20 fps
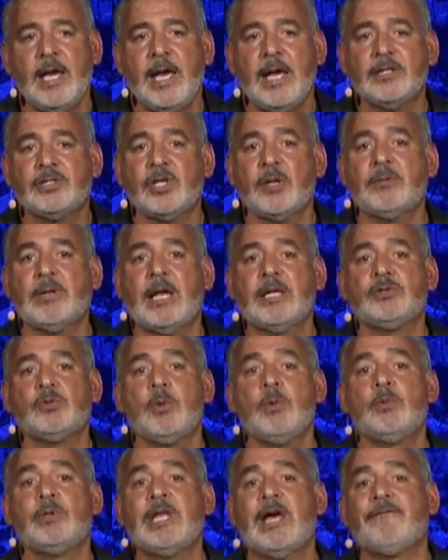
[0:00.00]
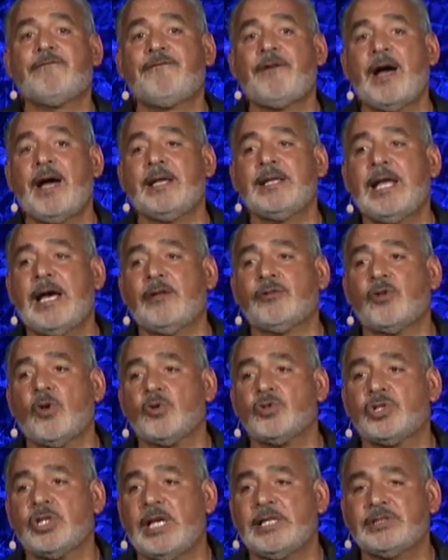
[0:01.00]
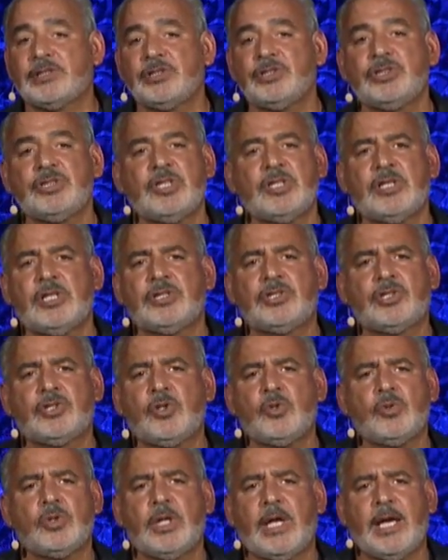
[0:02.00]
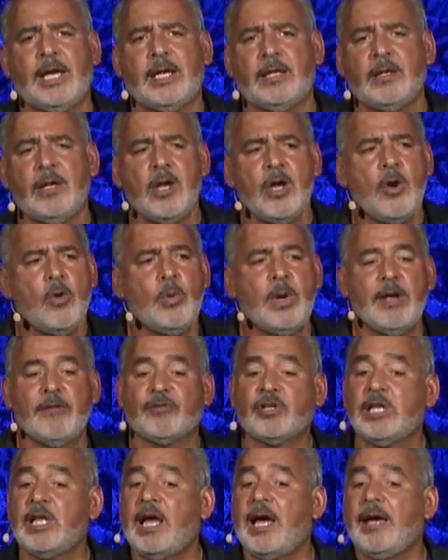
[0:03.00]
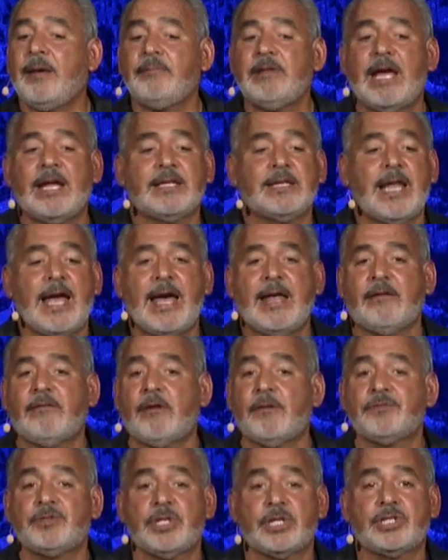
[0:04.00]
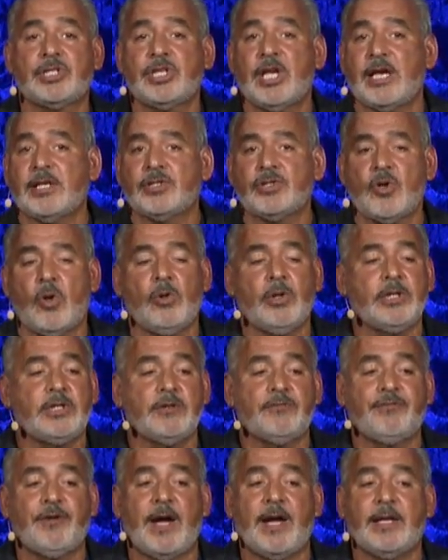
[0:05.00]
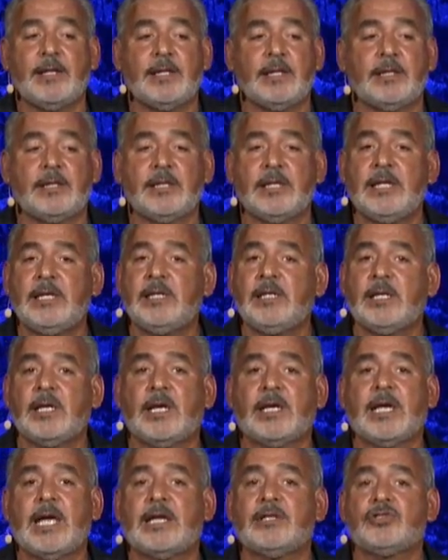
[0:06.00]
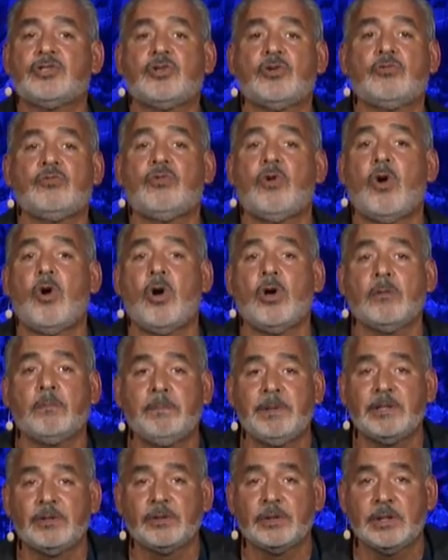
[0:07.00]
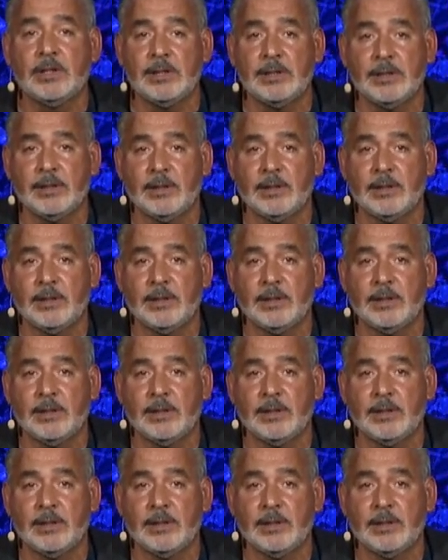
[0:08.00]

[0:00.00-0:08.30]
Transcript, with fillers: And sometimes we will not find out those lessons until it's too late. We have climbed that ladder of success only to find it leaning against the wrong building.